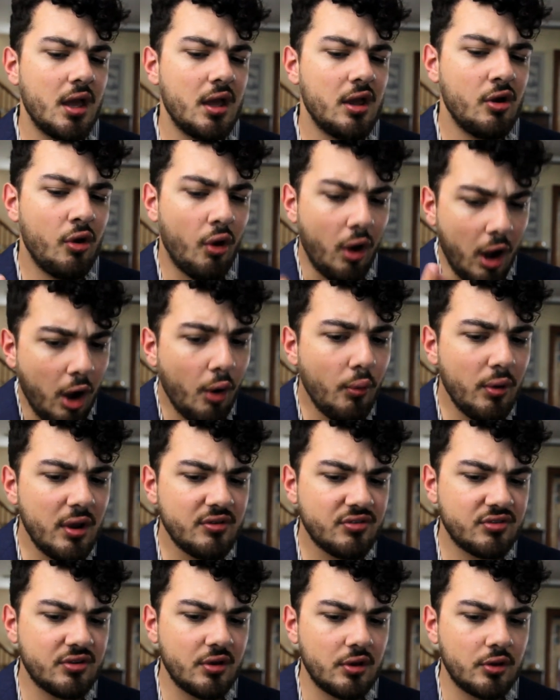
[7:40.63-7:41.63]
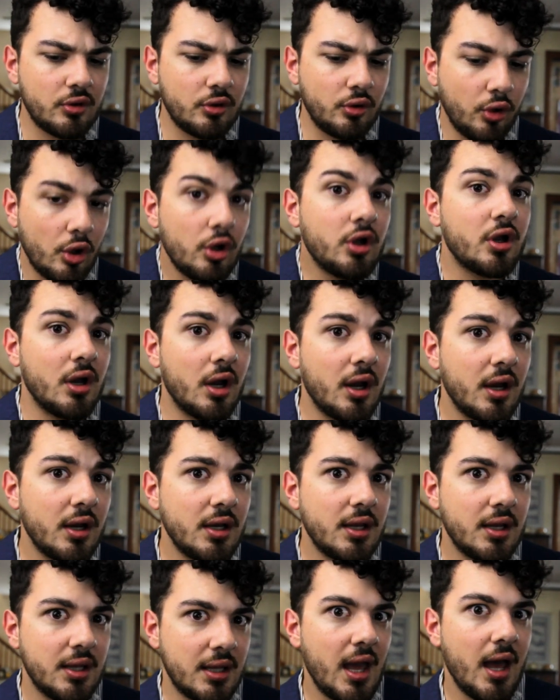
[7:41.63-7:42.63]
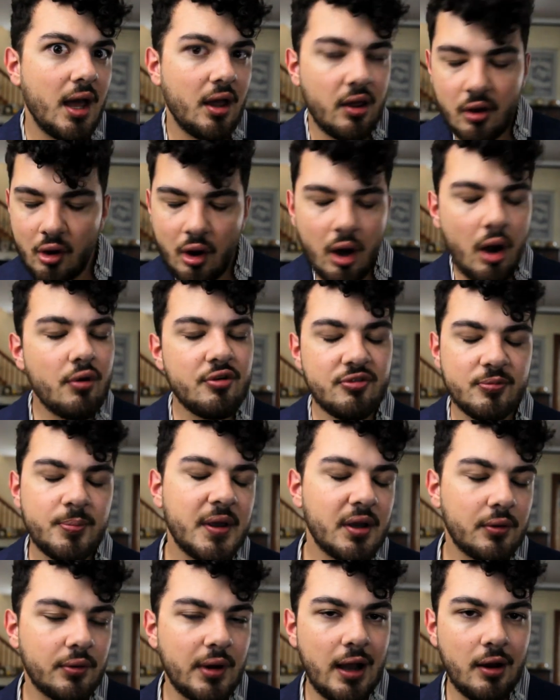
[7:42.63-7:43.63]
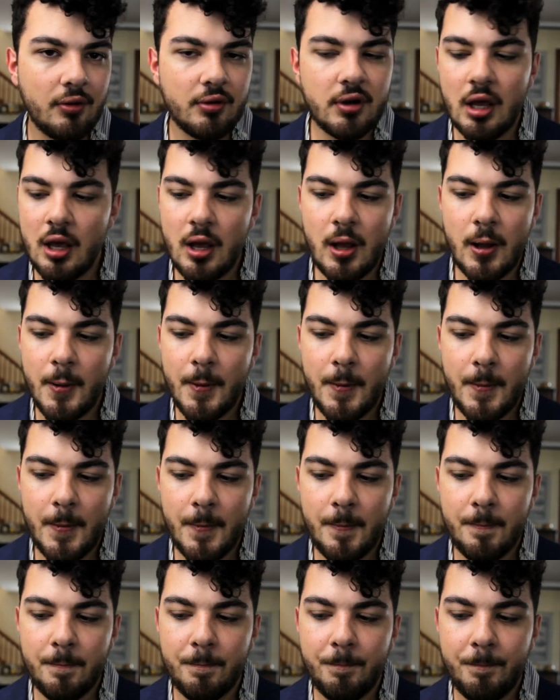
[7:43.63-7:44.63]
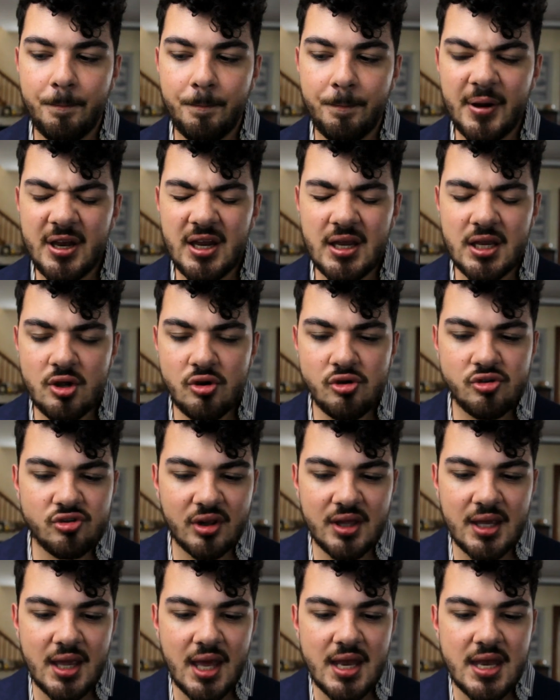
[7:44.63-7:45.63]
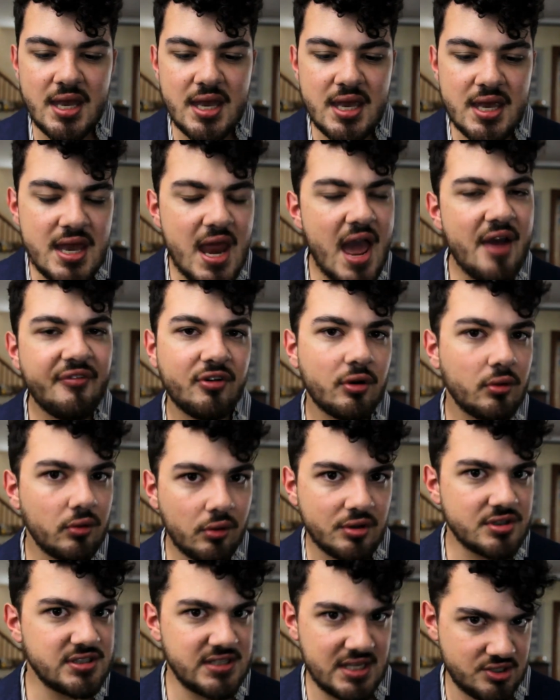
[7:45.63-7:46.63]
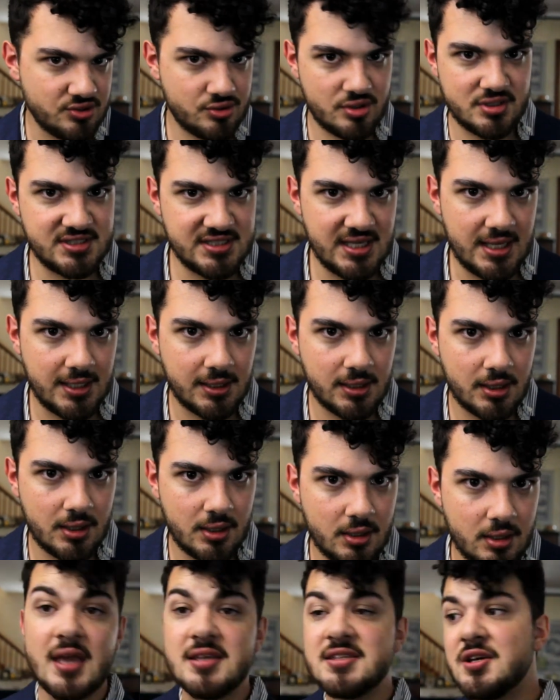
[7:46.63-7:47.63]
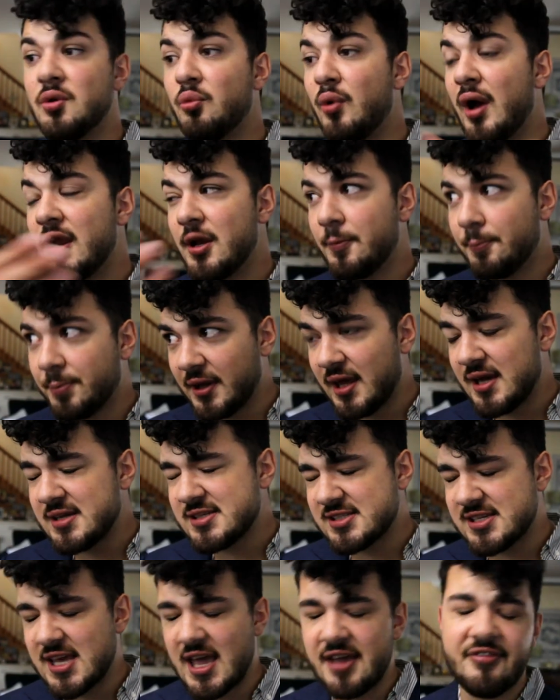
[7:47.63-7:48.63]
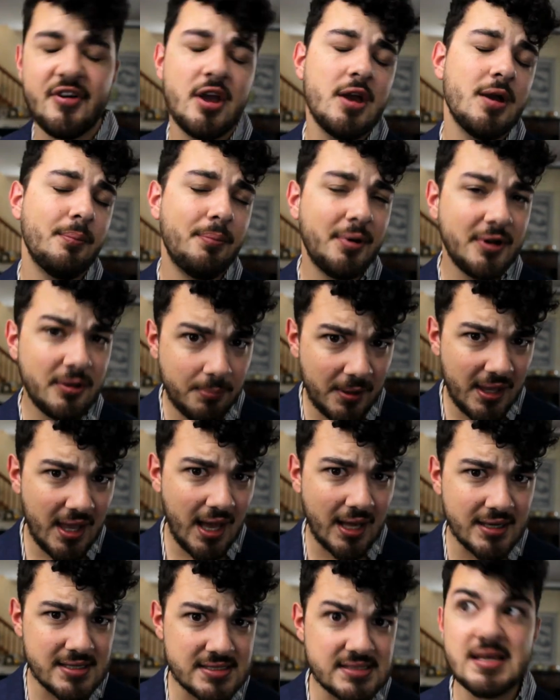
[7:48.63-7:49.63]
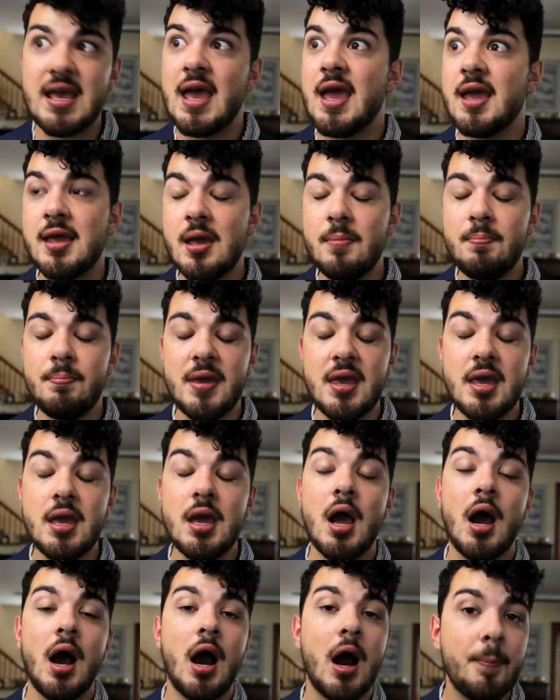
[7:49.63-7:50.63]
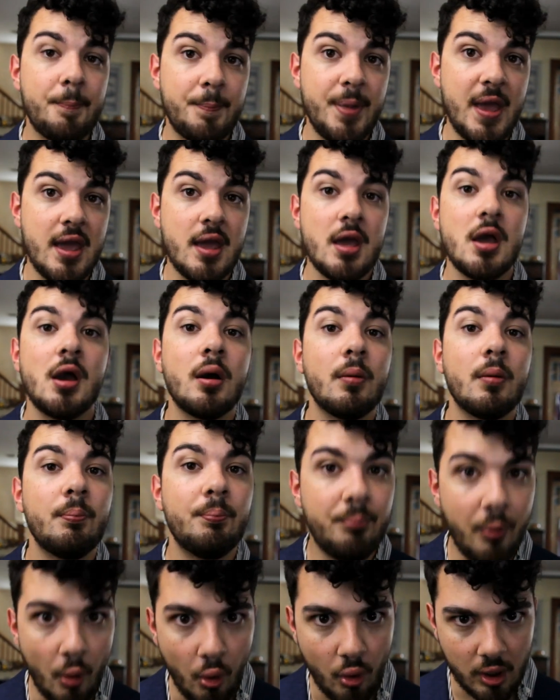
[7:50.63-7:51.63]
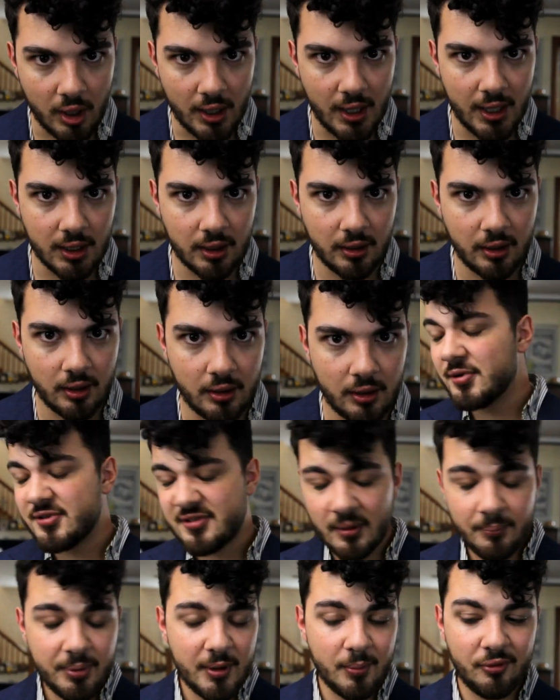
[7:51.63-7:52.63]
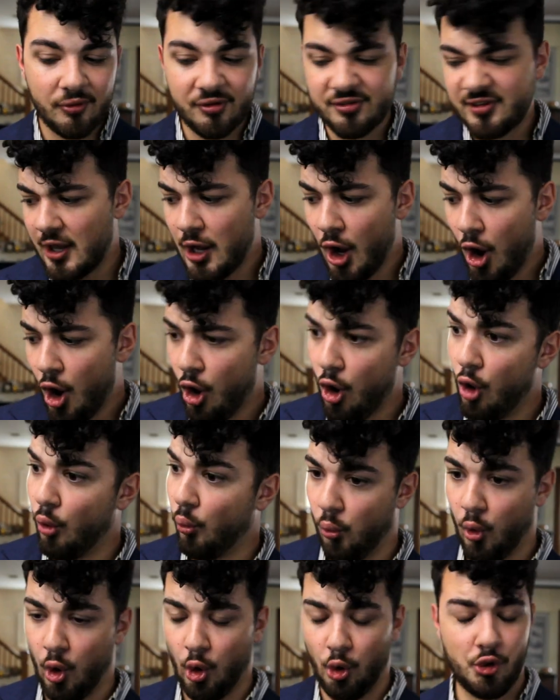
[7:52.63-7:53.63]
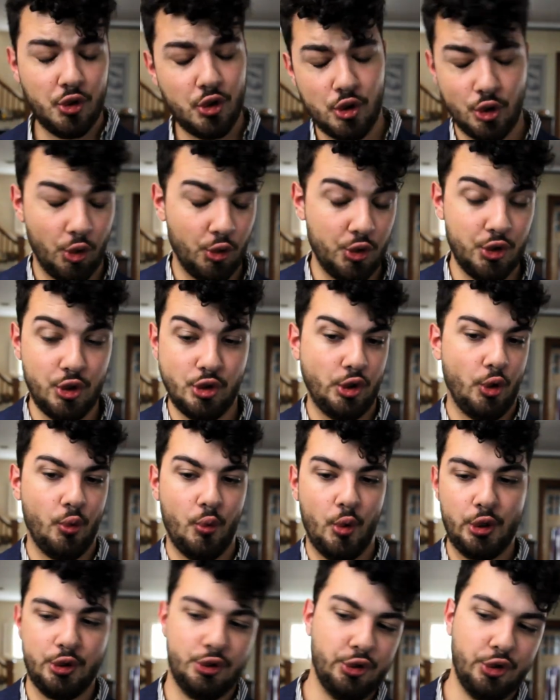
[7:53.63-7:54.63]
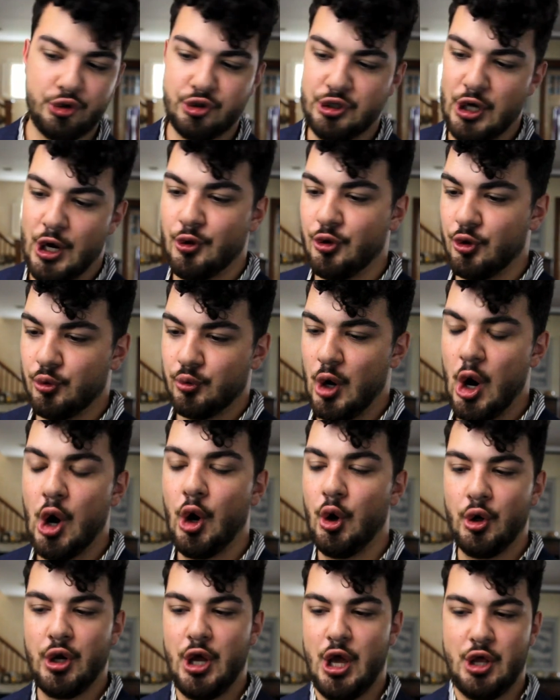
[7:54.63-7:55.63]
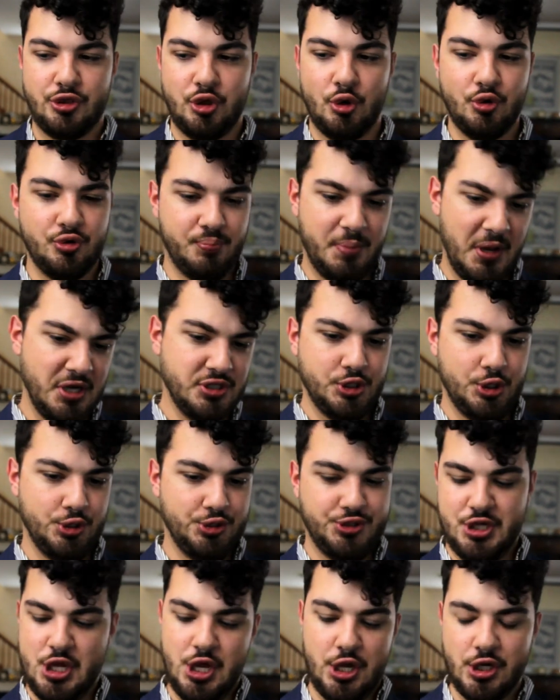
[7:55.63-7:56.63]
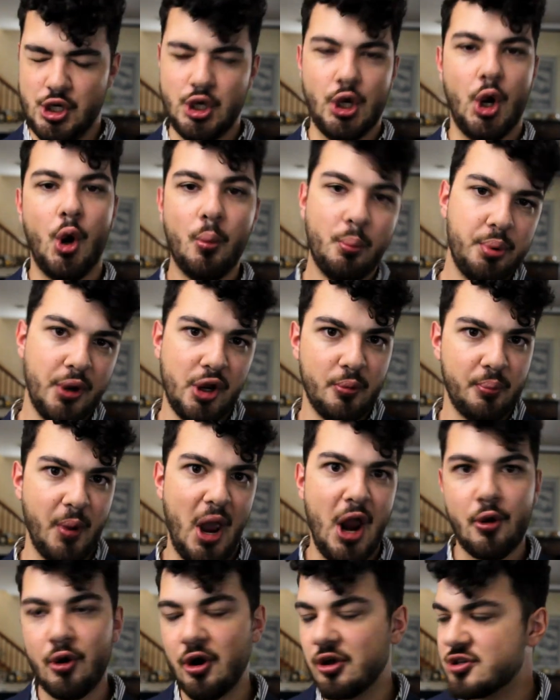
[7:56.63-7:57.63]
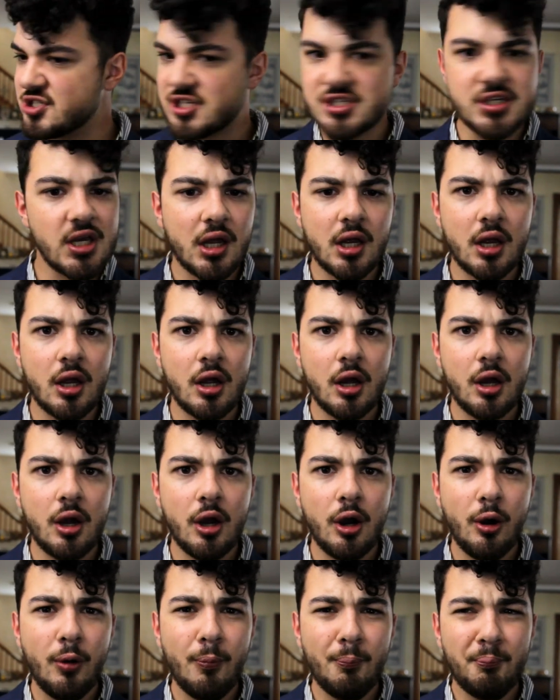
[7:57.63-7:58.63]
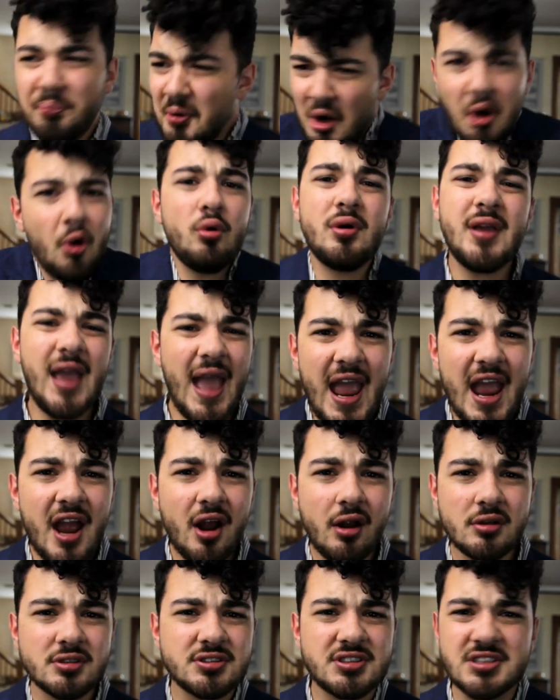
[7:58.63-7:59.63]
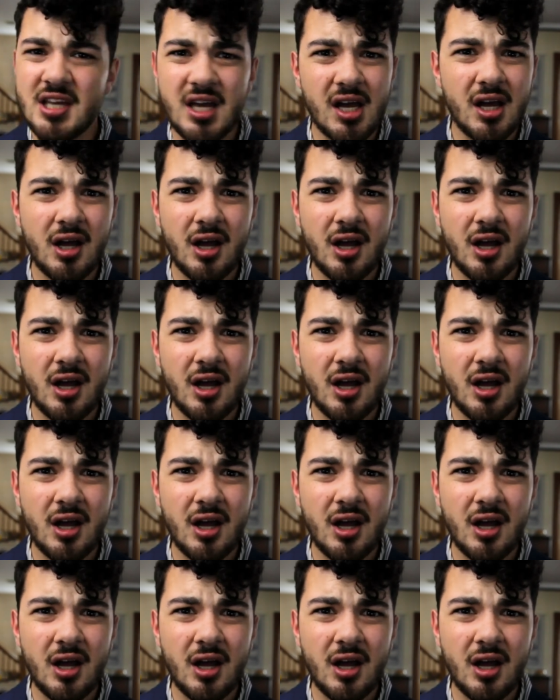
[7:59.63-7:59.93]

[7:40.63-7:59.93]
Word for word: it'll always look good, yeah, it'll always be around, but it usually never looks interesting. It's a way to play it safe, but to be honest, it can be a bit boring. But some people will say, oh, well, you know, you don't want to look down the road at those pictures and, you know, be embarrassed. But who cares?